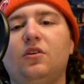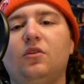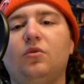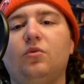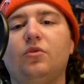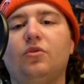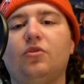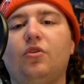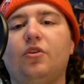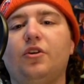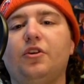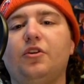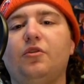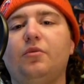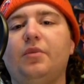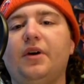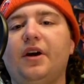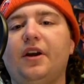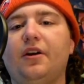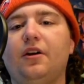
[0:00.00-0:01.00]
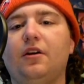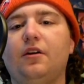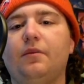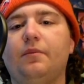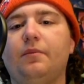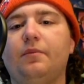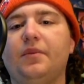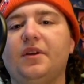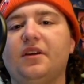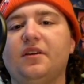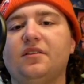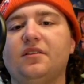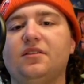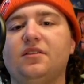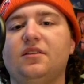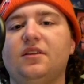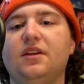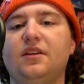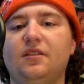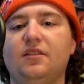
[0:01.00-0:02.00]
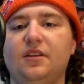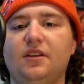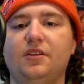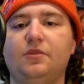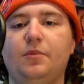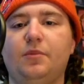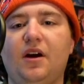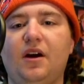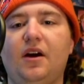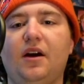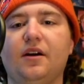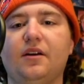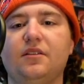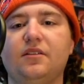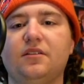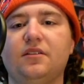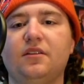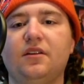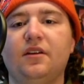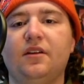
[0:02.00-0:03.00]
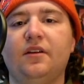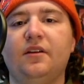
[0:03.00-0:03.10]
with audio better, because in this box